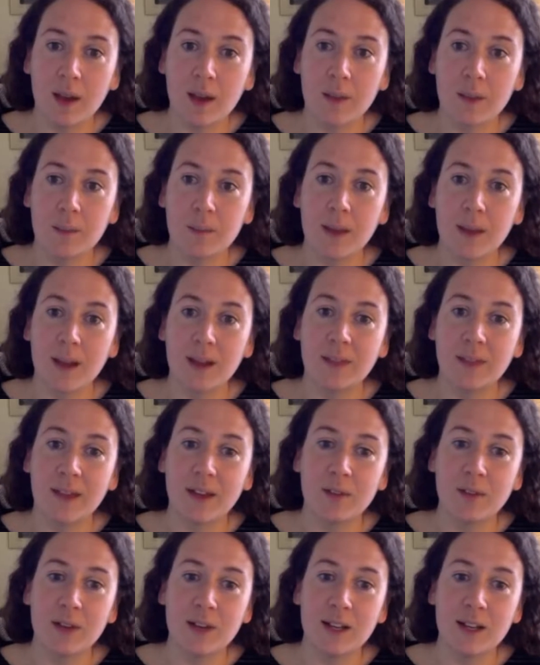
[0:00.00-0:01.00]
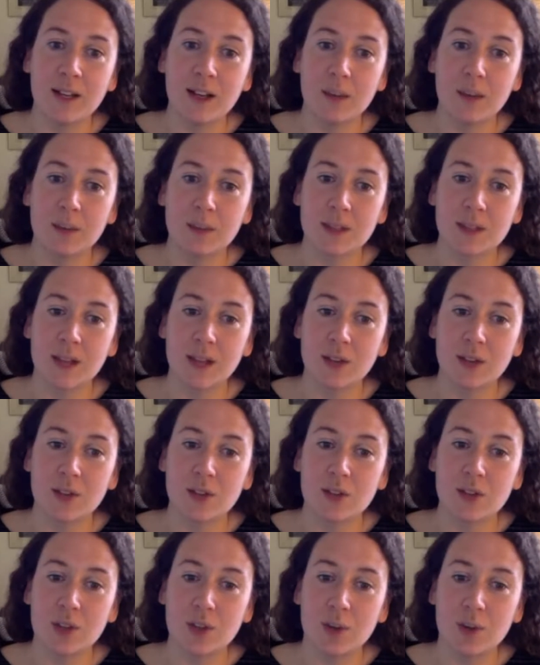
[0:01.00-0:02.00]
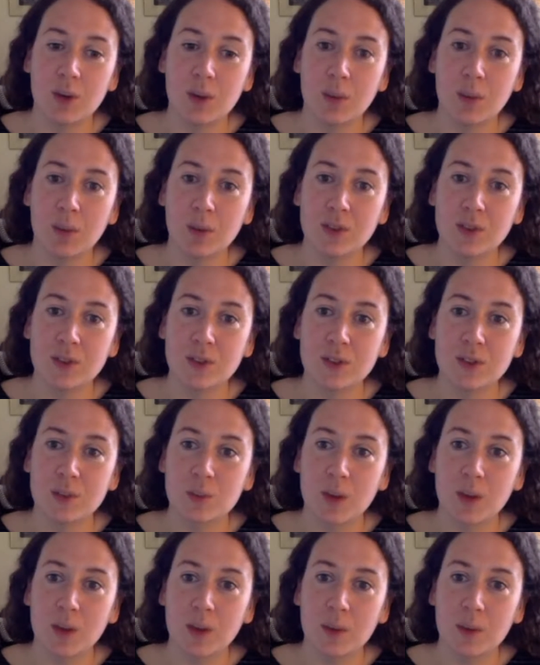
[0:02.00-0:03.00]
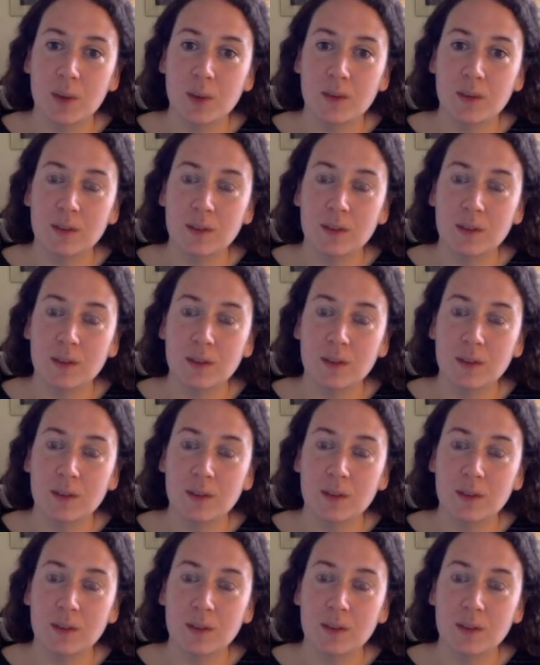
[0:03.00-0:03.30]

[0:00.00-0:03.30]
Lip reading: and that really comes down to who our maltsters work with,